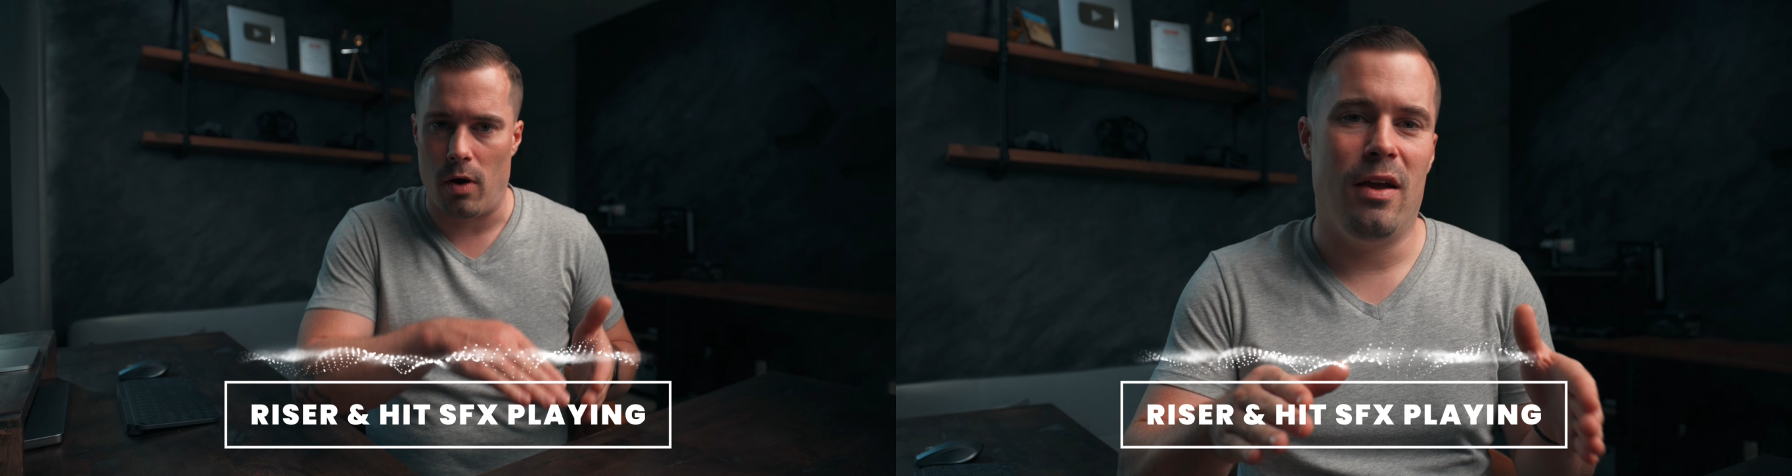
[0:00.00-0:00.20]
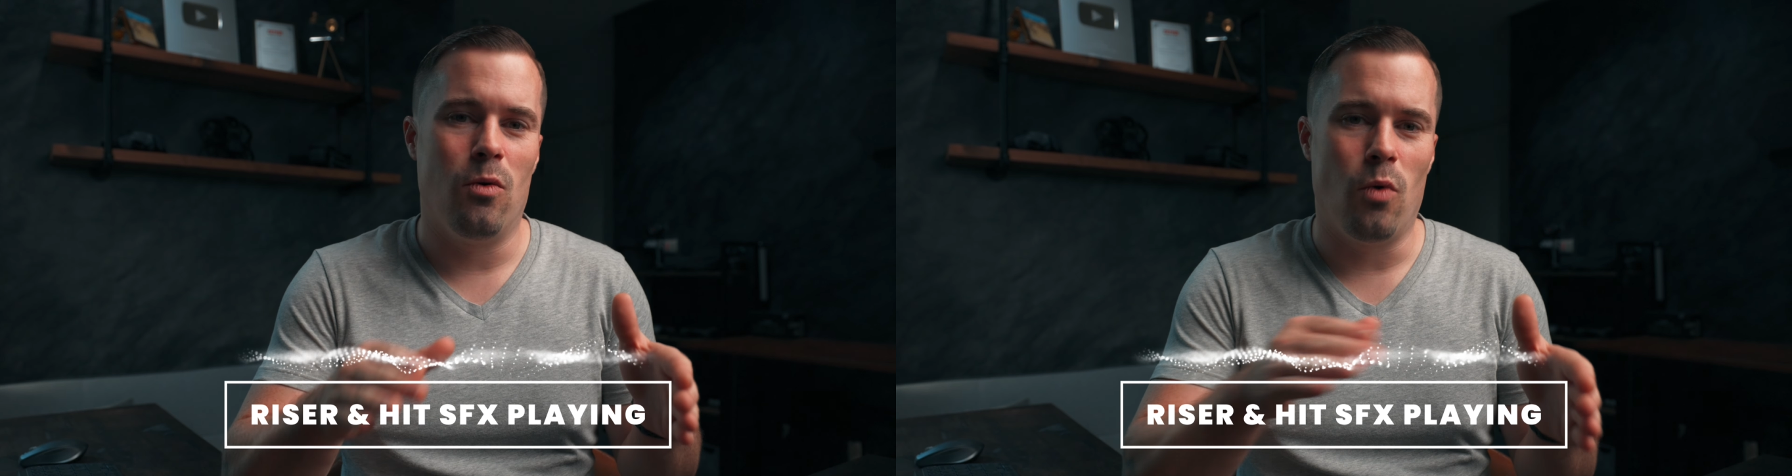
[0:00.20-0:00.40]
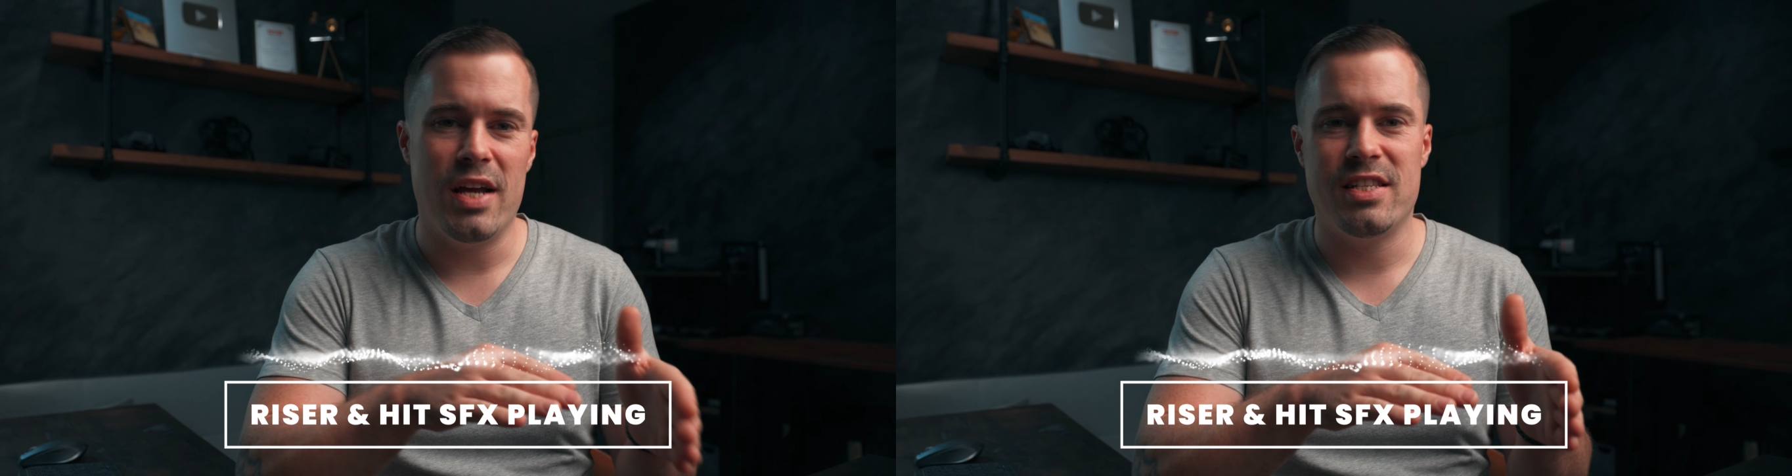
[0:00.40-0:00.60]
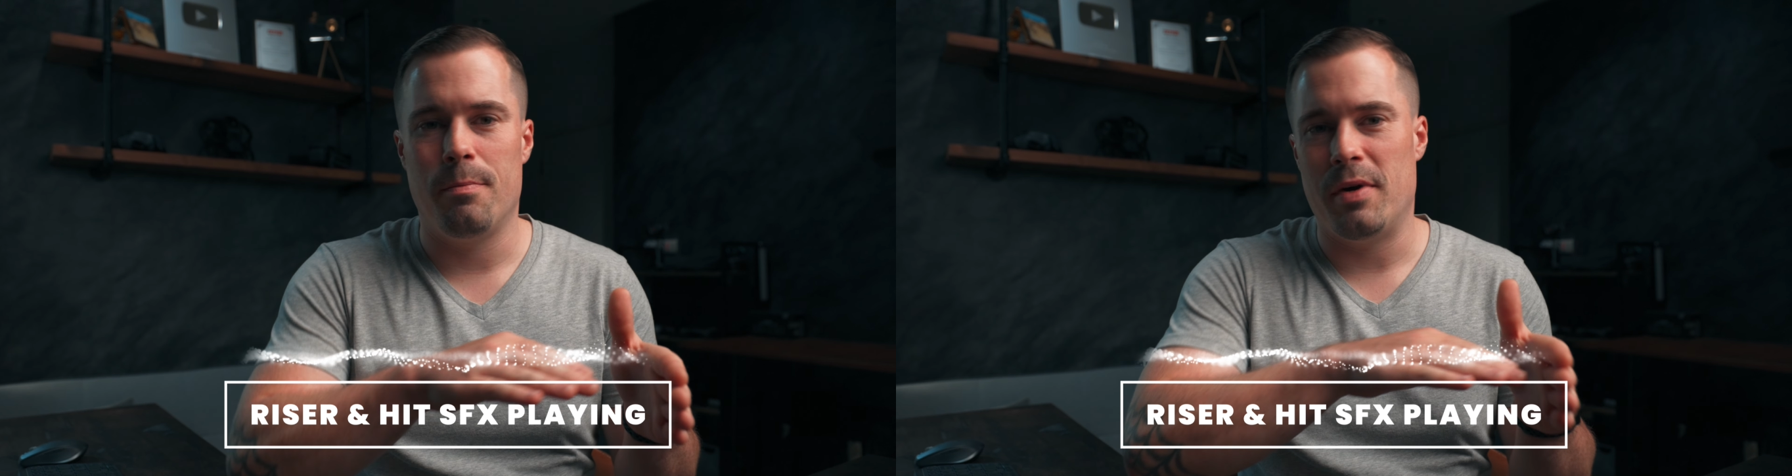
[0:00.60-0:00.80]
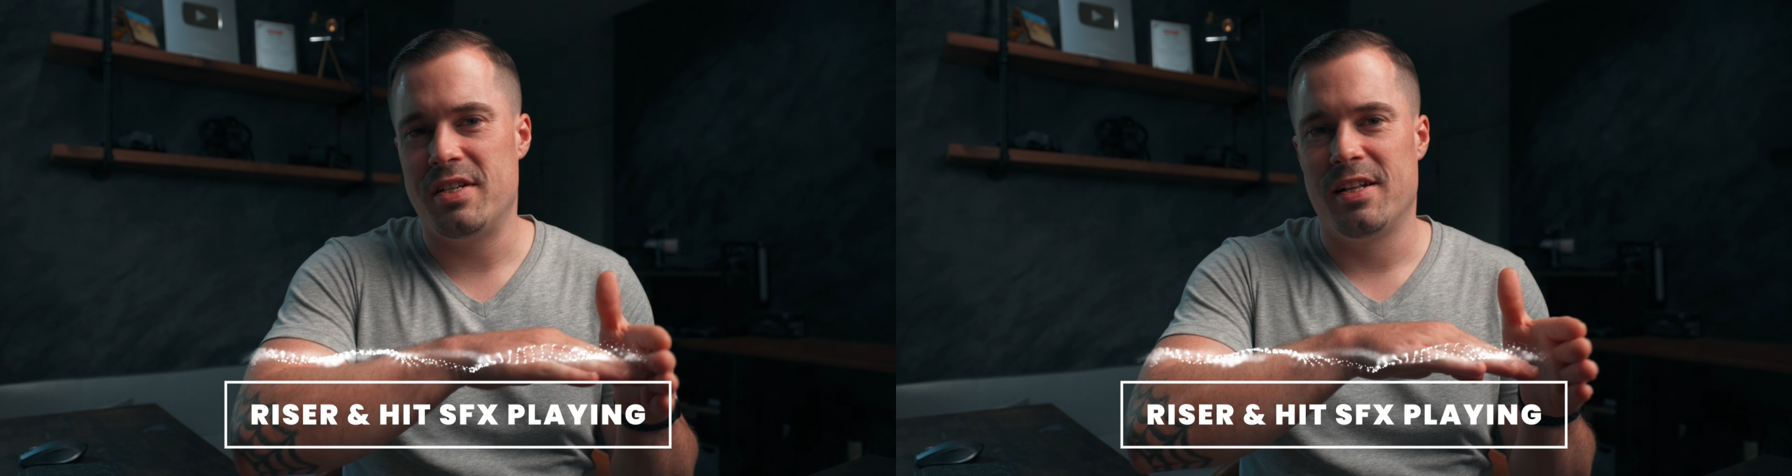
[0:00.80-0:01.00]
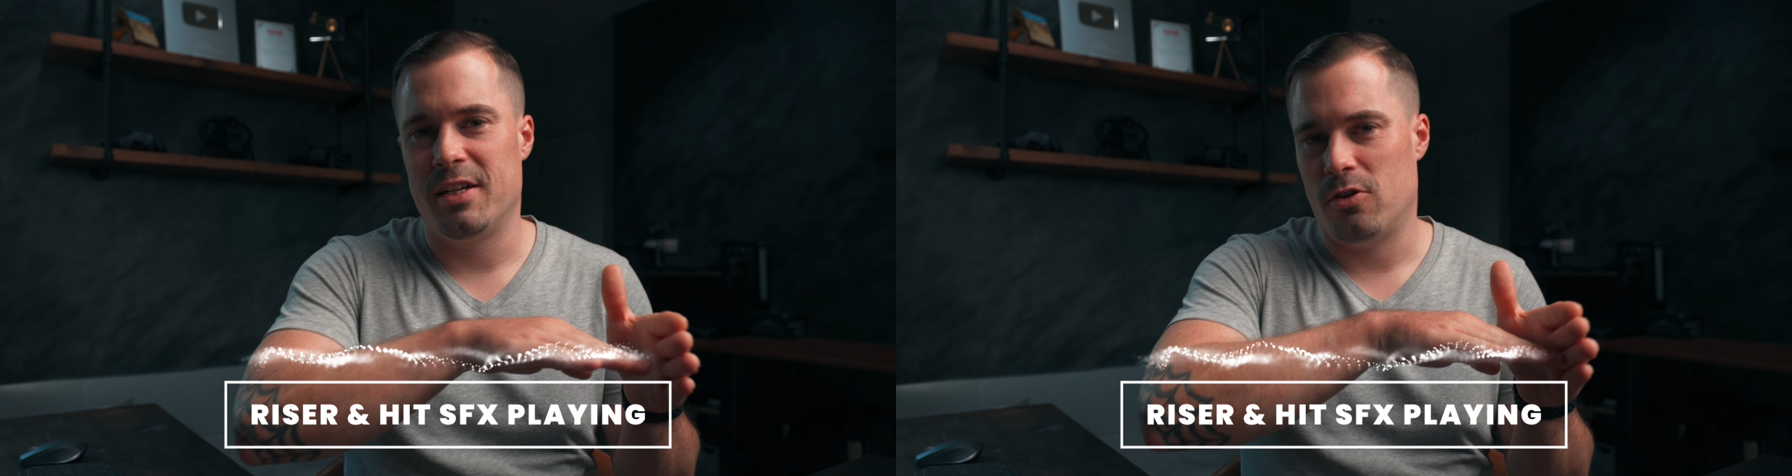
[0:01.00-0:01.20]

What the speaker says: A riser basically